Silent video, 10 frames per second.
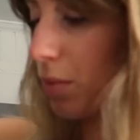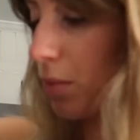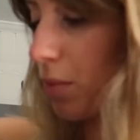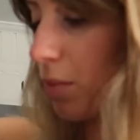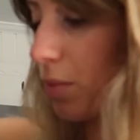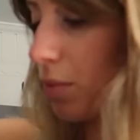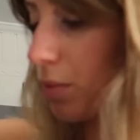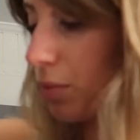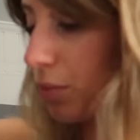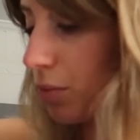
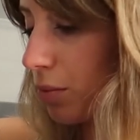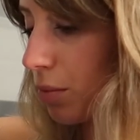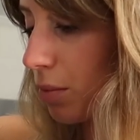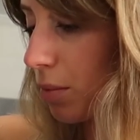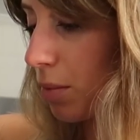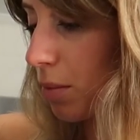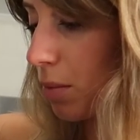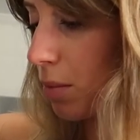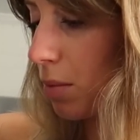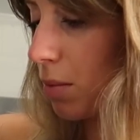
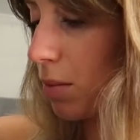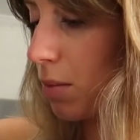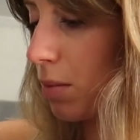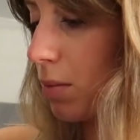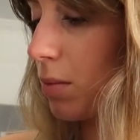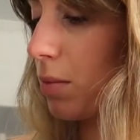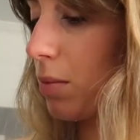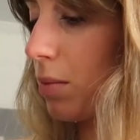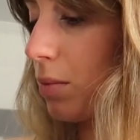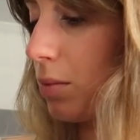
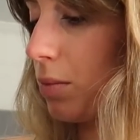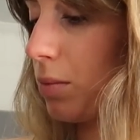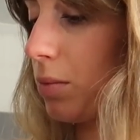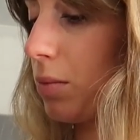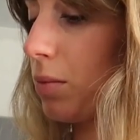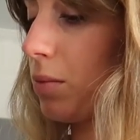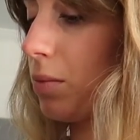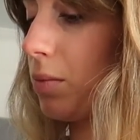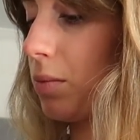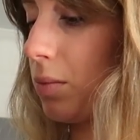
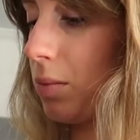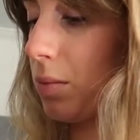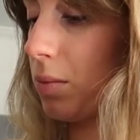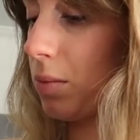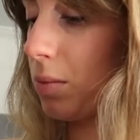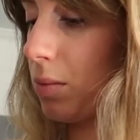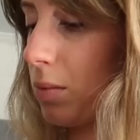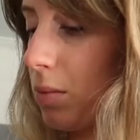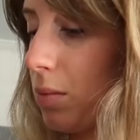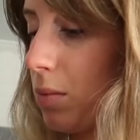
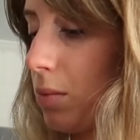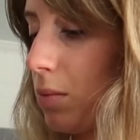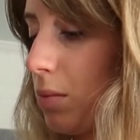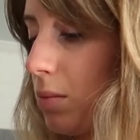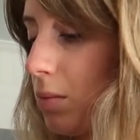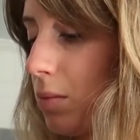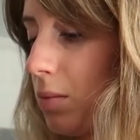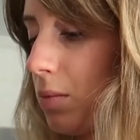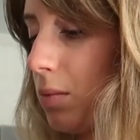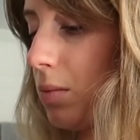
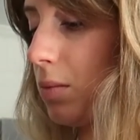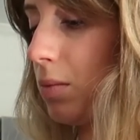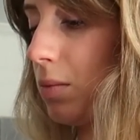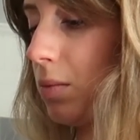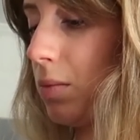Nothing is said.